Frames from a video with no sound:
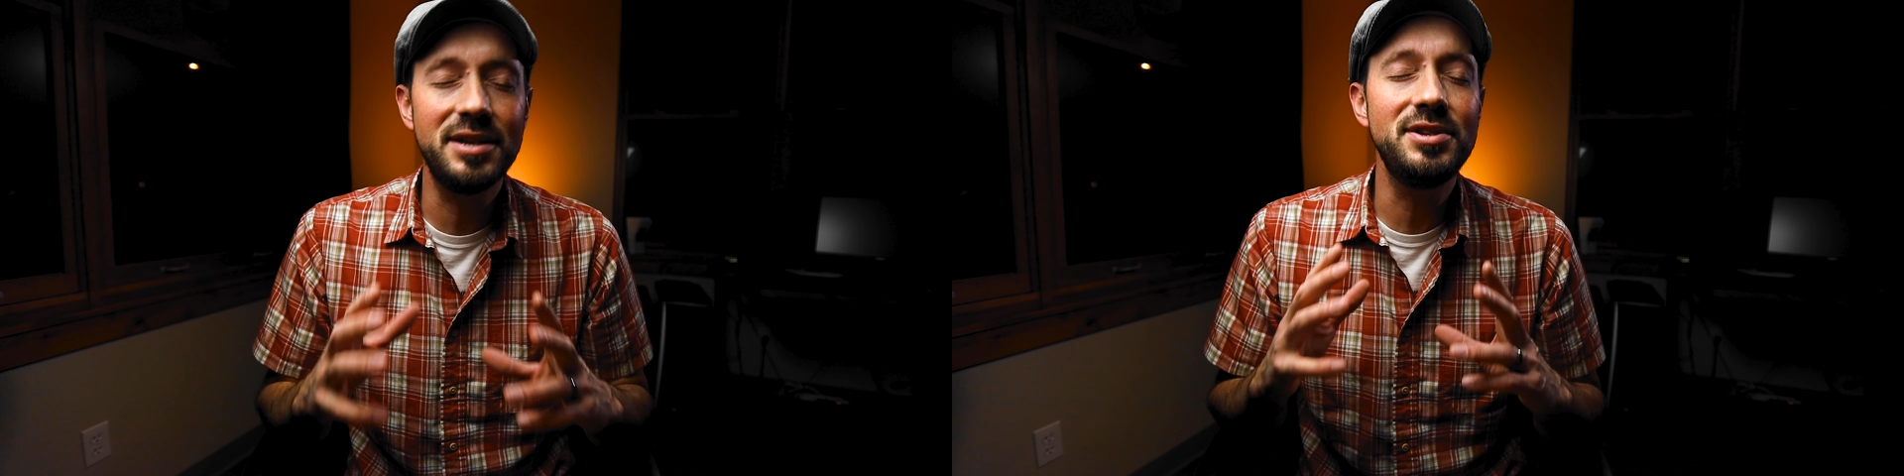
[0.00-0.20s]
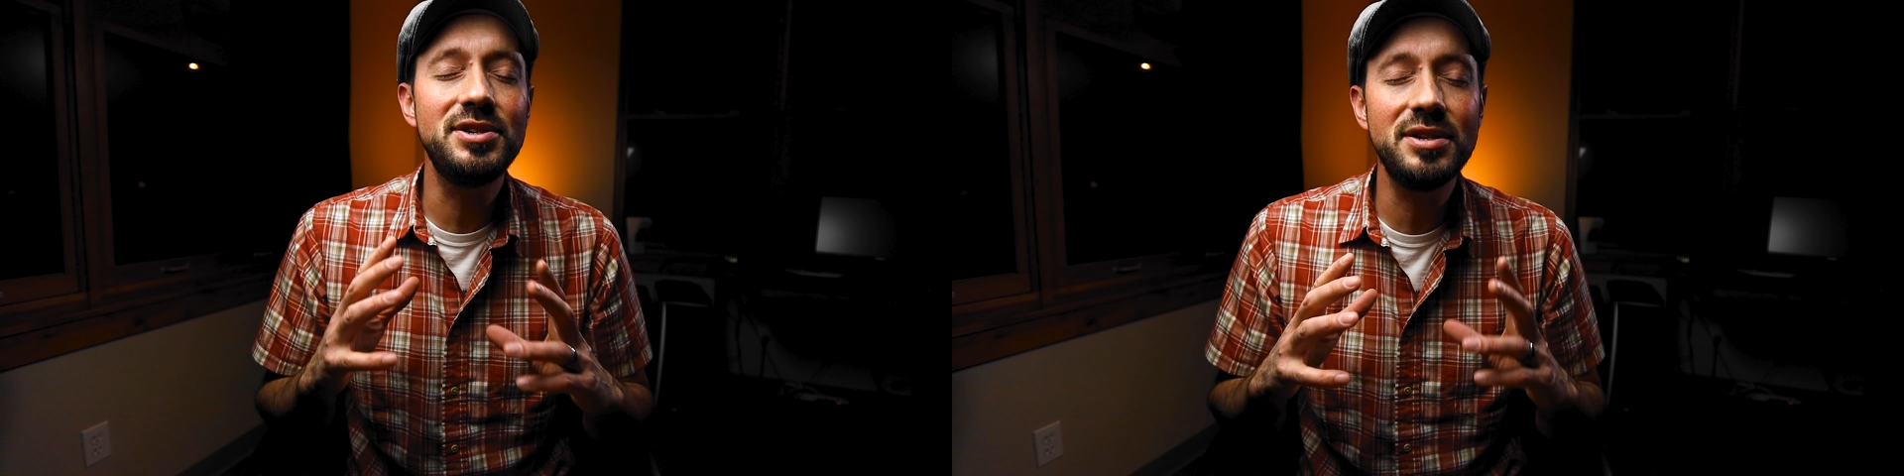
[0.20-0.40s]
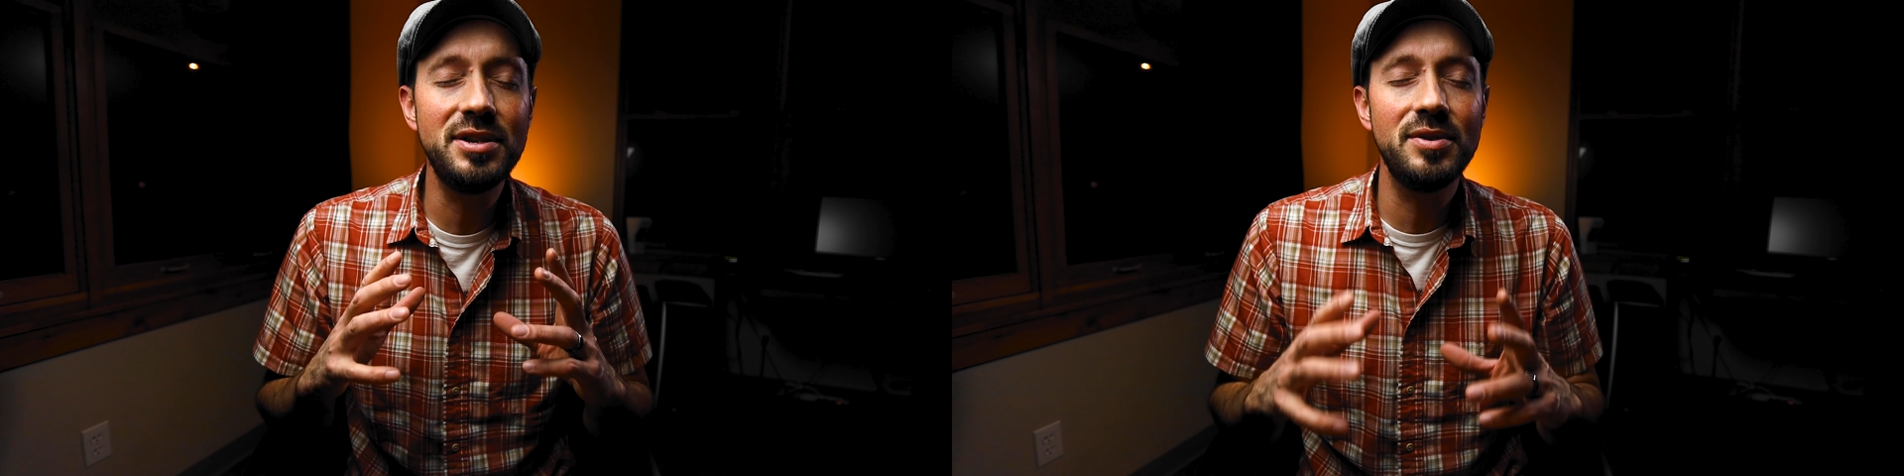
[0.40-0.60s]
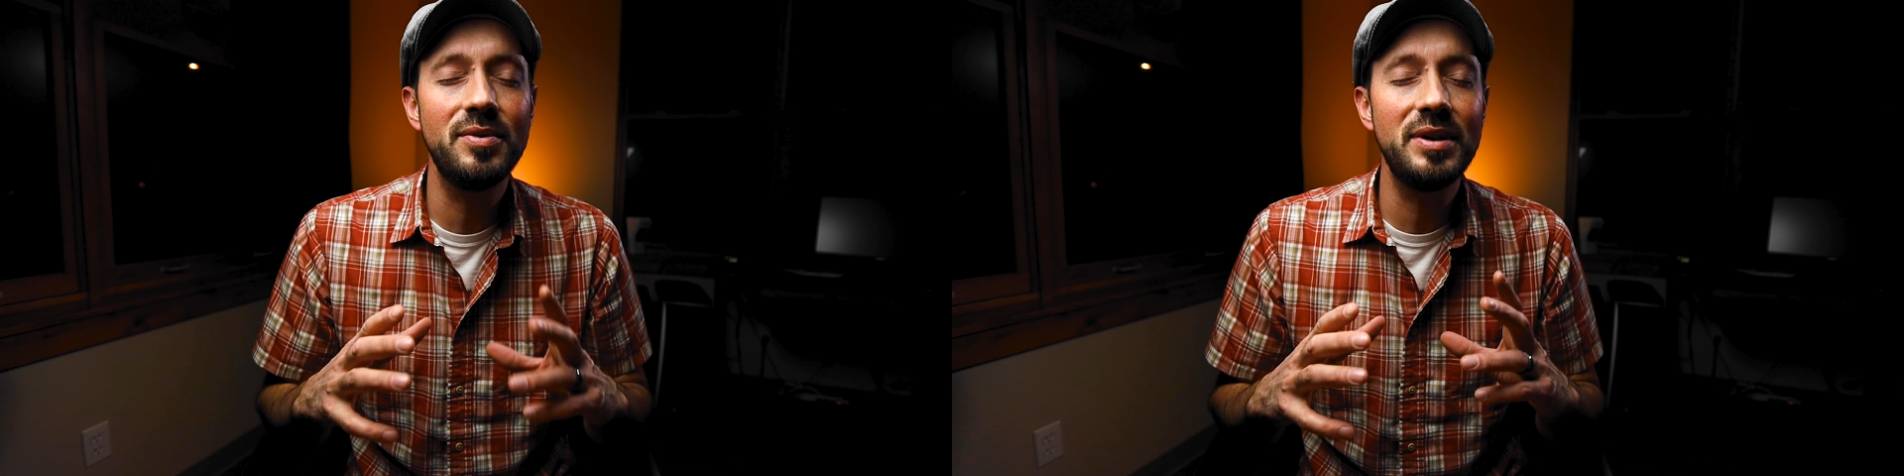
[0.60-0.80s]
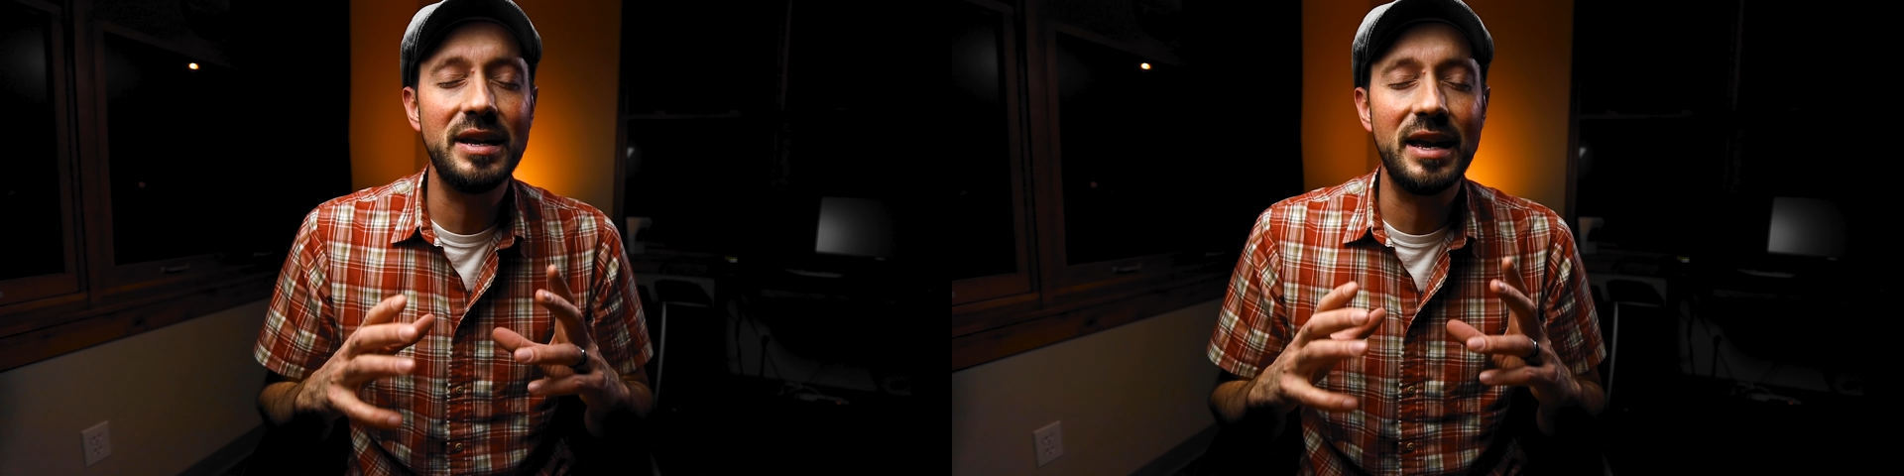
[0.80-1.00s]

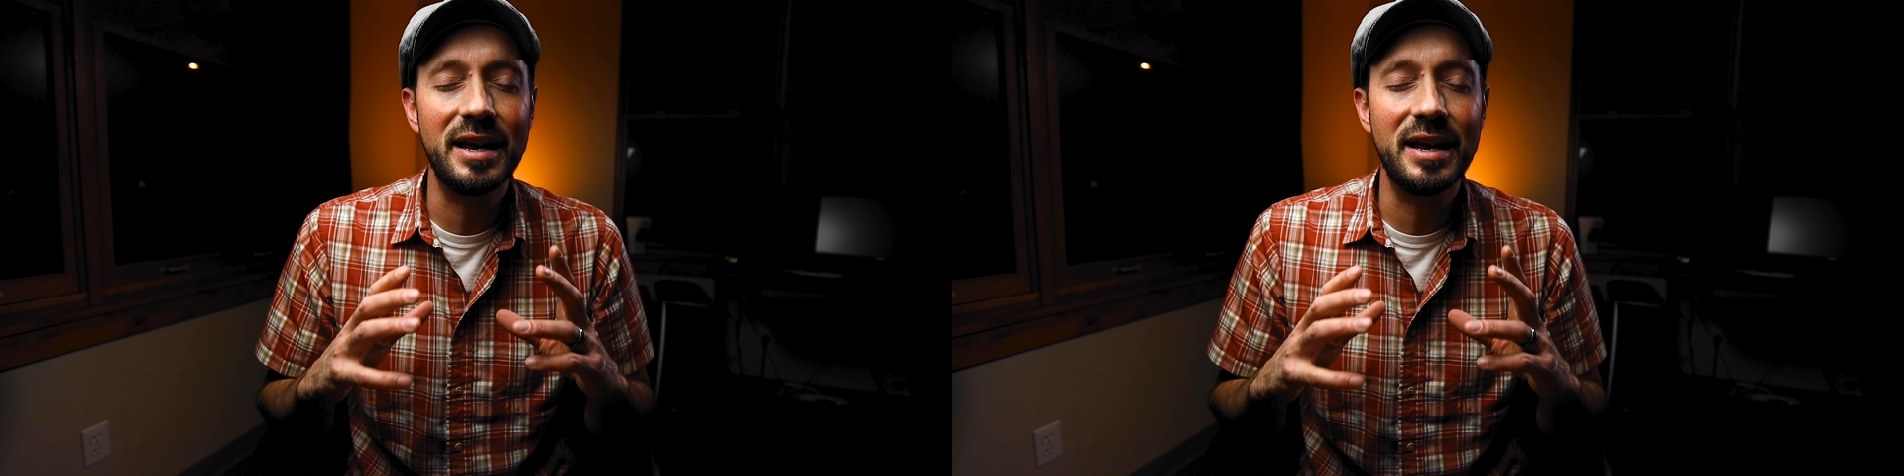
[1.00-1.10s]
ingenuity